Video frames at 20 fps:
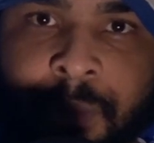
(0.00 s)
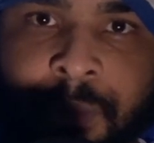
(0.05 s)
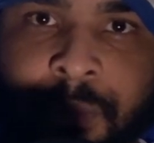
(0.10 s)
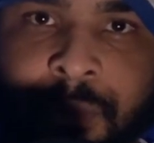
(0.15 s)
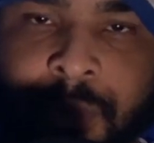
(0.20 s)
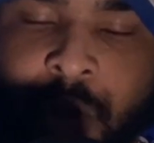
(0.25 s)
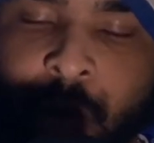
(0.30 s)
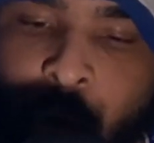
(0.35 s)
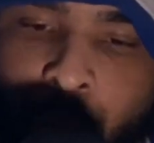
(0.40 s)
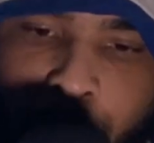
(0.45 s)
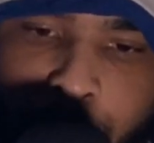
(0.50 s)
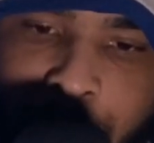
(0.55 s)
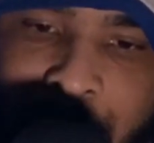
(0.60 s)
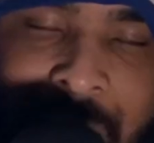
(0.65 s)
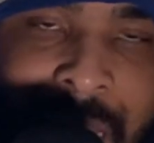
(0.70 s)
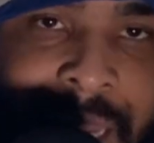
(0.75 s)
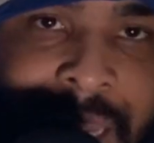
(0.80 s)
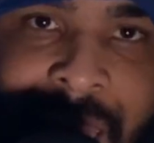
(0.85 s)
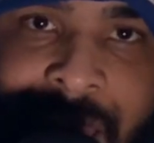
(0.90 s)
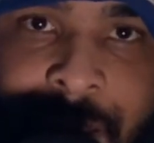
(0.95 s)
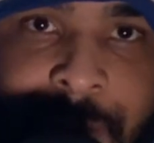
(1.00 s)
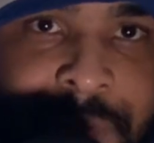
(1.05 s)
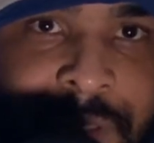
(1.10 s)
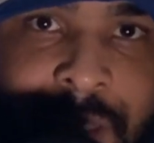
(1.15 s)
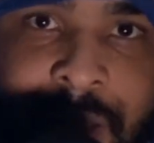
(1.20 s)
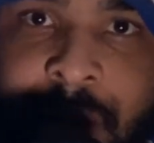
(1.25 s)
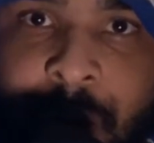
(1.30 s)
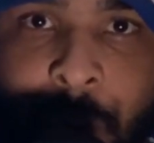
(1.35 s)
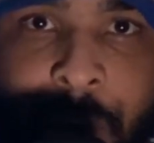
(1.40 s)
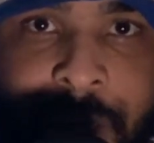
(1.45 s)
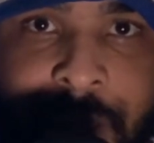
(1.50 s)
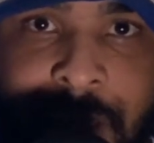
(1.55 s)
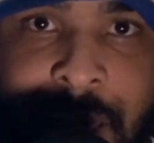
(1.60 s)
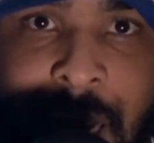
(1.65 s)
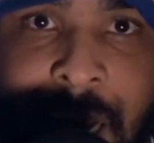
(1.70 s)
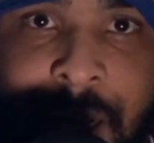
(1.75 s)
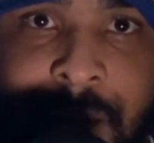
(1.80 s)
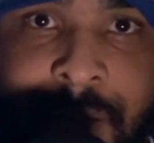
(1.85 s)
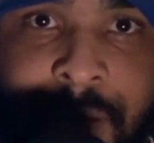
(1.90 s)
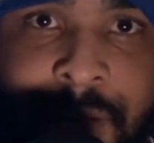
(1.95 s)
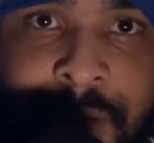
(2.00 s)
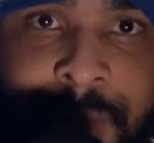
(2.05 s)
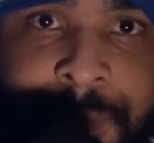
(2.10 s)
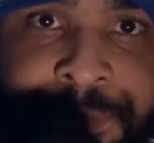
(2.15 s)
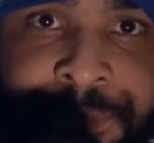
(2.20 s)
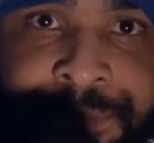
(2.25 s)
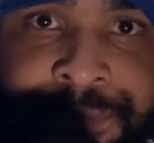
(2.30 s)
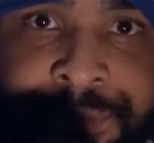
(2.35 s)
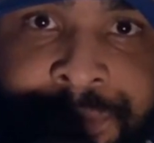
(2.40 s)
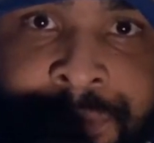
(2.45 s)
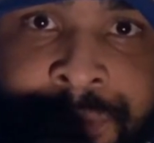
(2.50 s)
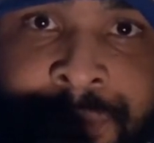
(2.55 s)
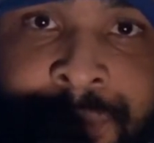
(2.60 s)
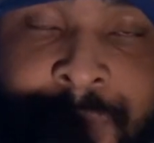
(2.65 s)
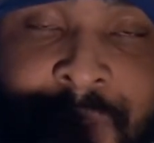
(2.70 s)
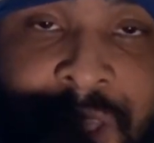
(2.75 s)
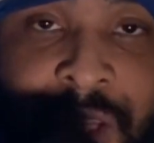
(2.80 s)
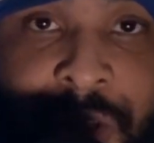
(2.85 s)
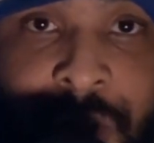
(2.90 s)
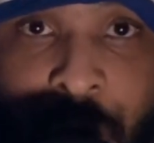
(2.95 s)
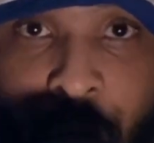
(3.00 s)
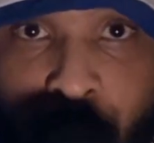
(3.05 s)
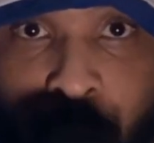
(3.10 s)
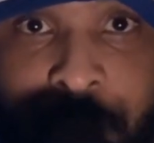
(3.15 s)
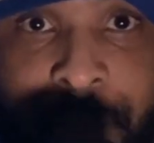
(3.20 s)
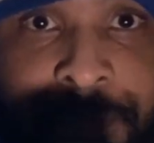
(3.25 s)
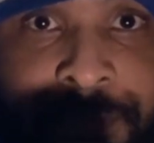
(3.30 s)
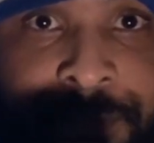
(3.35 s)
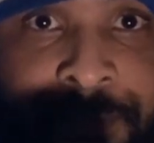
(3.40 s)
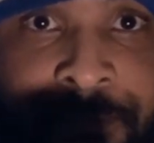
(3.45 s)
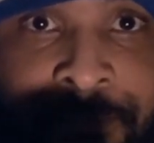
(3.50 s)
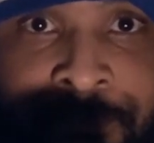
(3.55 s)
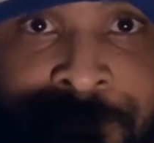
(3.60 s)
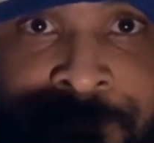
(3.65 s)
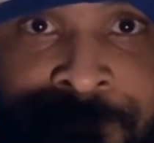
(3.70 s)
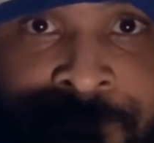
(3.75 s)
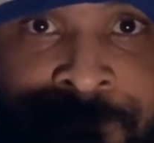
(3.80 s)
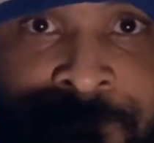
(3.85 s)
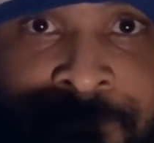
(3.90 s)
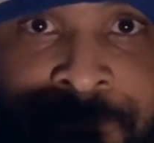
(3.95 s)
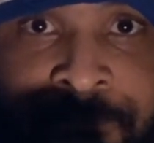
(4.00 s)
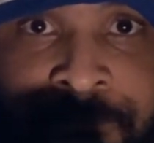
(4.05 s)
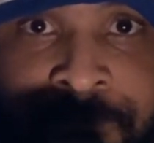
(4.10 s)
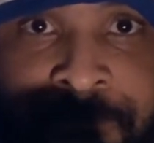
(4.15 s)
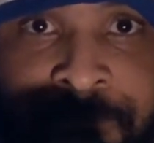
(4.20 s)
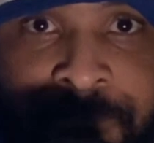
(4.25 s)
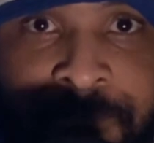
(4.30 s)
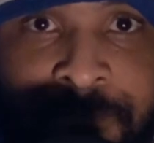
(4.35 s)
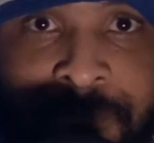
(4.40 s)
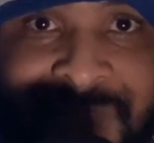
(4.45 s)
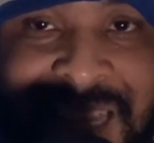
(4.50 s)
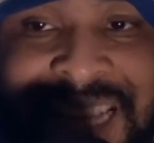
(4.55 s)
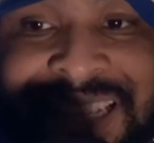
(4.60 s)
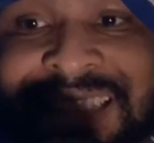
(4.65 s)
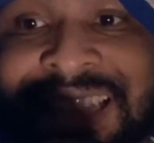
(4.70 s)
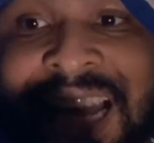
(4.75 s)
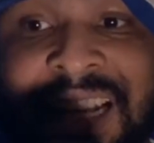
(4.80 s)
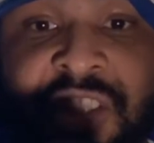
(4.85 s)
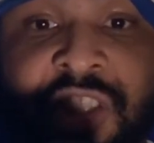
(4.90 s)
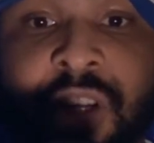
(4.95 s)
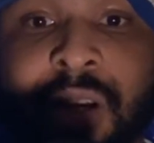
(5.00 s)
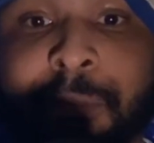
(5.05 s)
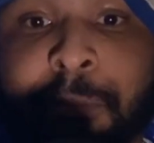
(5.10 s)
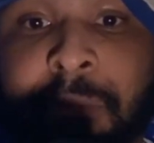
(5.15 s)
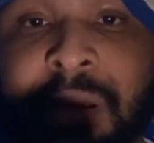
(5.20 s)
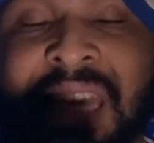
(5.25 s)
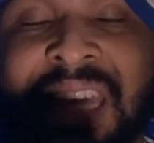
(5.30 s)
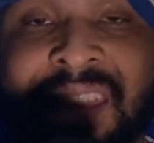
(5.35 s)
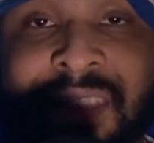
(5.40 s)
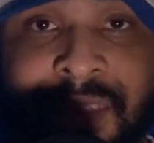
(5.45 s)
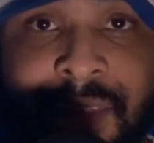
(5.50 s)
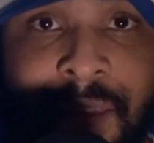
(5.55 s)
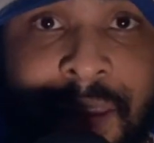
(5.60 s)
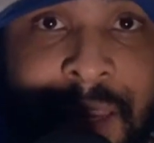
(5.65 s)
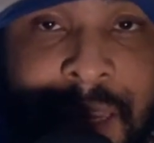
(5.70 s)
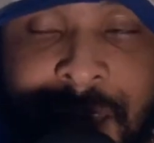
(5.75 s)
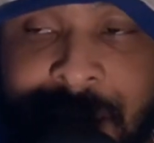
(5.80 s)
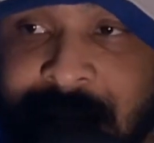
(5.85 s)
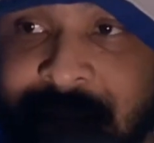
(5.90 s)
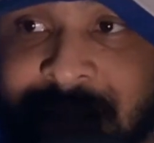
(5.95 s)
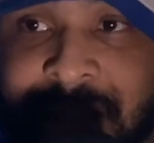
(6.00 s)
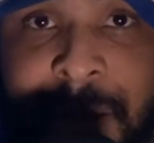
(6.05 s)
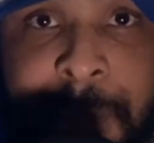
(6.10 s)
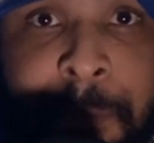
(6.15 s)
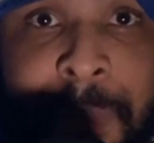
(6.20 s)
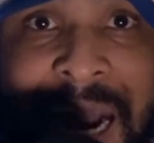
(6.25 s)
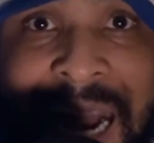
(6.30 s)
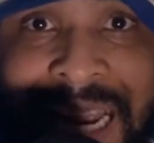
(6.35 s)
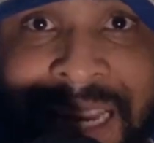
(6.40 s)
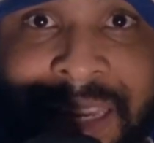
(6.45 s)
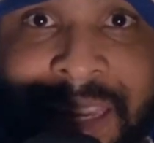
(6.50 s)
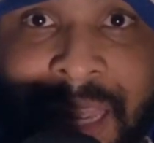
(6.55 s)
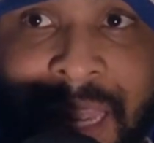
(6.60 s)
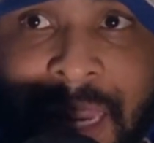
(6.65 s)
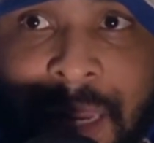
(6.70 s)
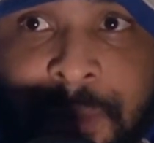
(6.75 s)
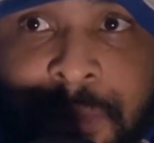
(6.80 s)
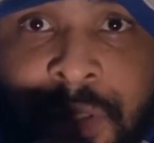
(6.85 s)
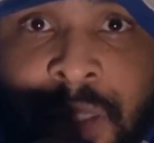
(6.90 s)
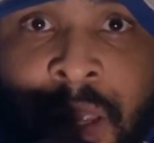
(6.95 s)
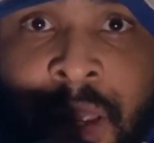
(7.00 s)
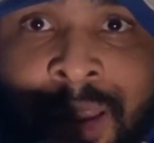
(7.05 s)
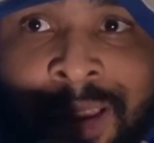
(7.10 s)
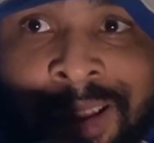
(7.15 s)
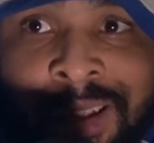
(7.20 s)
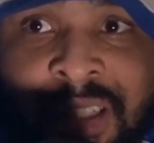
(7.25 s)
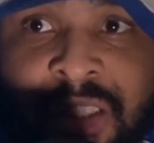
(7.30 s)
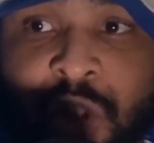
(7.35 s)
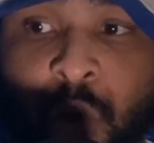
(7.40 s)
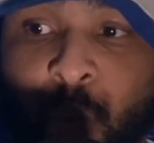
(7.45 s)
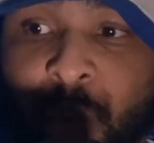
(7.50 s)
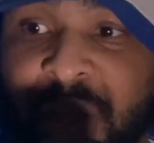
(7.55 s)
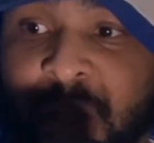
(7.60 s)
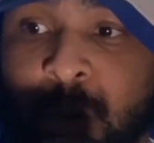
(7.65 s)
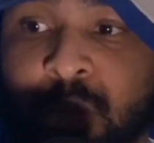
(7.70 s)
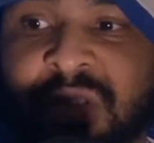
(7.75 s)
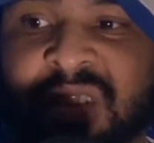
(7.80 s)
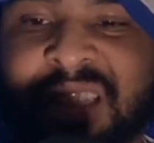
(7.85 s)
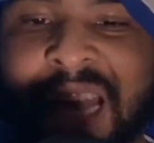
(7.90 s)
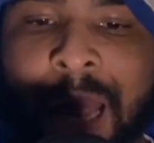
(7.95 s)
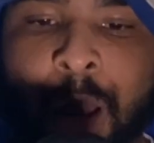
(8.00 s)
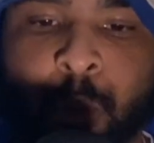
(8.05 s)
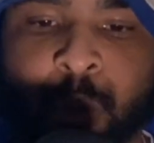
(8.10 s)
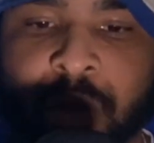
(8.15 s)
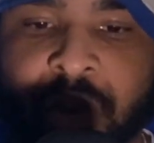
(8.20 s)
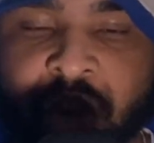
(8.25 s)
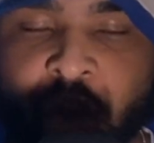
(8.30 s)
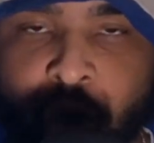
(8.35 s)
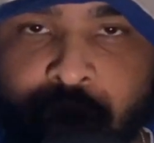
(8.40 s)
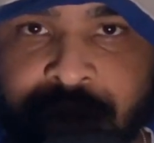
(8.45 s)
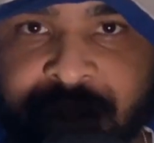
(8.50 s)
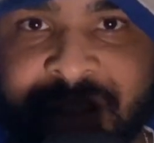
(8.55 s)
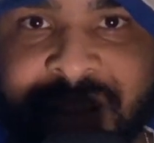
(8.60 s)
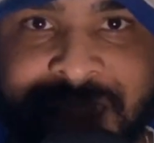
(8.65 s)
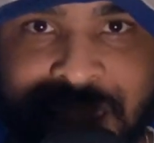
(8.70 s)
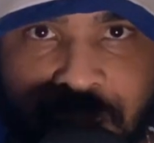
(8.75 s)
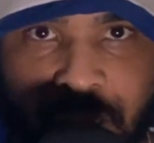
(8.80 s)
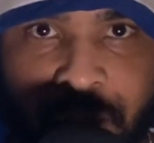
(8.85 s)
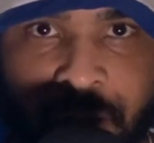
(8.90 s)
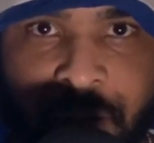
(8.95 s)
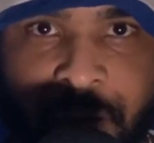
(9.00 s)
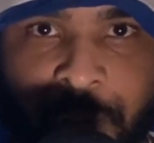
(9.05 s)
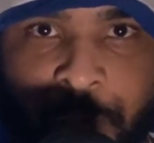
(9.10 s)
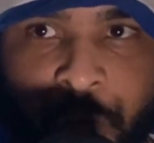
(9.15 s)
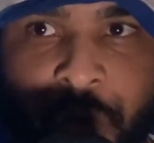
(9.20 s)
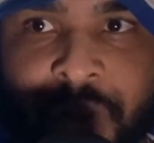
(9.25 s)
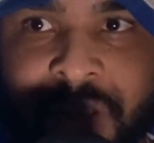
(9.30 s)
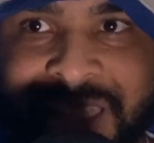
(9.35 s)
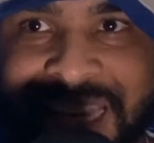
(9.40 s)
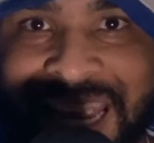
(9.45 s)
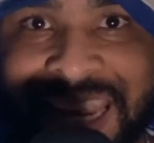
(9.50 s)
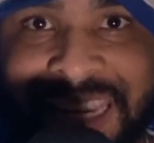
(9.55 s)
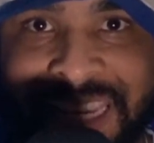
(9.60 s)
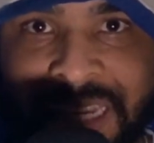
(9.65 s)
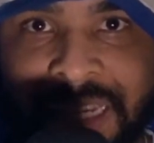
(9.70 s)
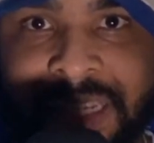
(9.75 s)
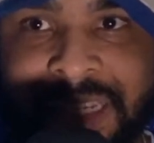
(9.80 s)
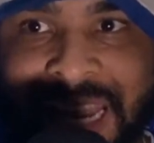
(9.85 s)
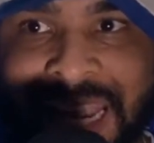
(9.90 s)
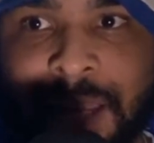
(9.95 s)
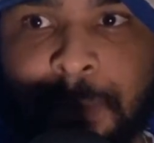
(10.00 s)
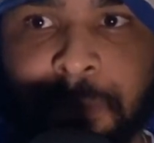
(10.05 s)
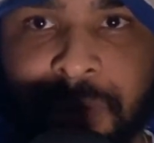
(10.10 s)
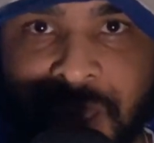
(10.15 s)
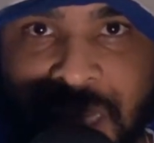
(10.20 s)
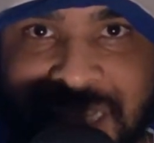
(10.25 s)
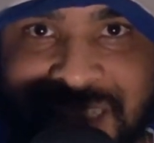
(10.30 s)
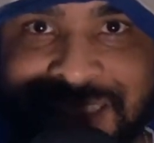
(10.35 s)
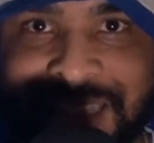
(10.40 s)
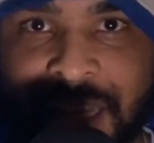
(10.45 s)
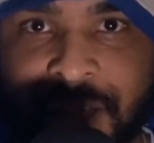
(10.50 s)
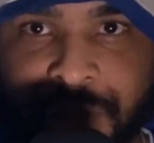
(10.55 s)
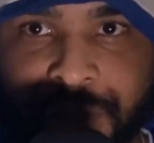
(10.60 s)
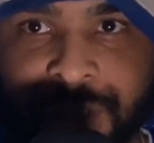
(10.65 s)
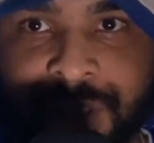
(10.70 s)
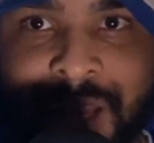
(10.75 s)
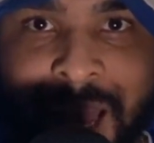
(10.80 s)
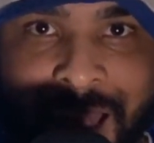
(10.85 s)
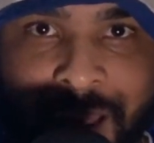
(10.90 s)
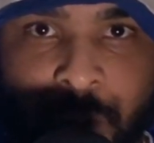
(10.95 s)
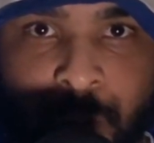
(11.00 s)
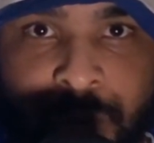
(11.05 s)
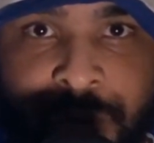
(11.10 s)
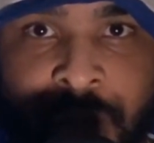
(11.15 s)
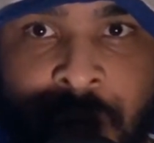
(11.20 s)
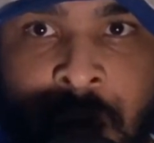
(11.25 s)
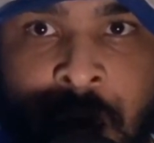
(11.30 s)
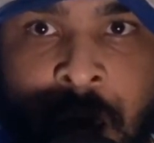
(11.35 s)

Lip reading: You don't buy games anyway, Doc. You don't. That's not your big thing, is to buy games. So when you sound thirsty for day and date PlayStation titles,